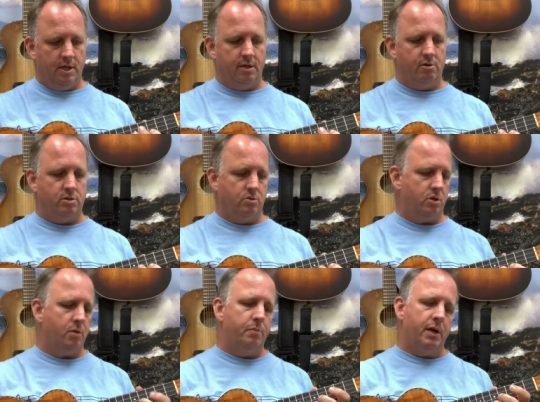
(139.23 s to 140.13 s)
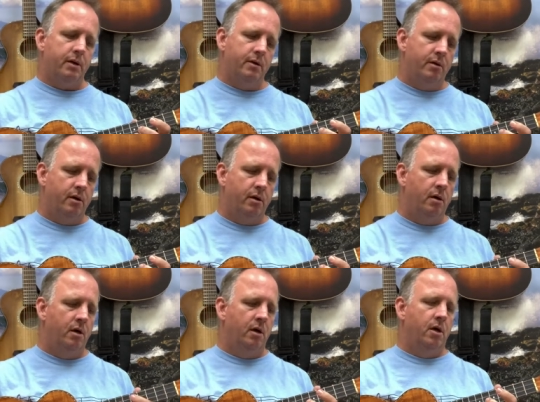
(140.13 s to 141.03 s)
here's the truck bed,
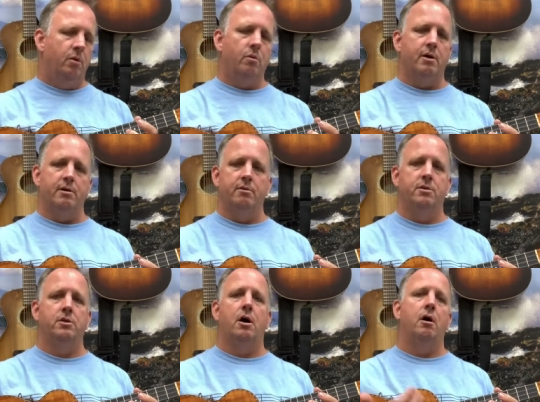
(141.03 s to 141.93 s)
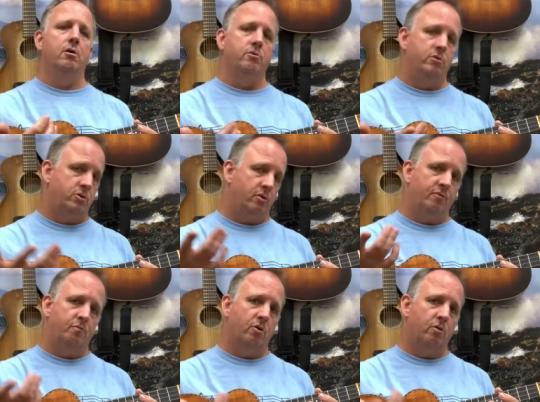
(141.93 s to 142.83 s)
where either the dog or the
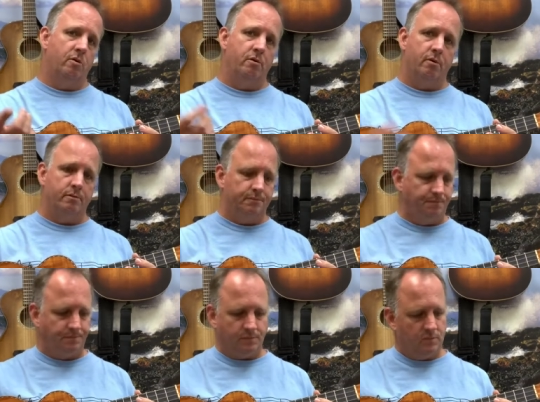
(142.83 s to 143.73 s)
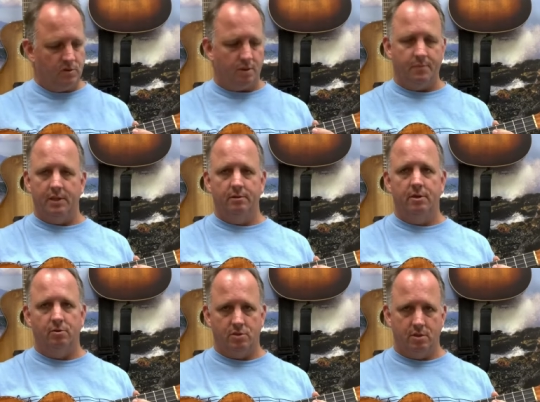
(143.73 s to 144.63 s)
surfboard or something
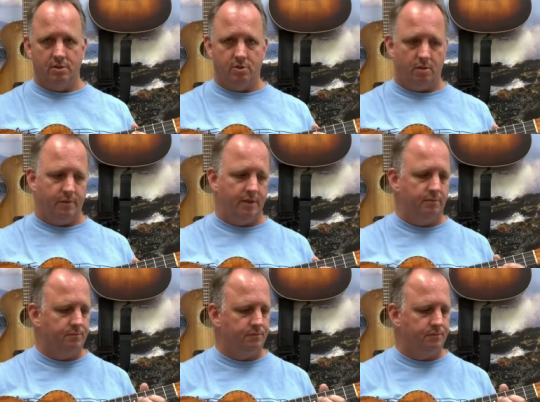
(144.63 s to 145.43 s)
goes in the truck bed.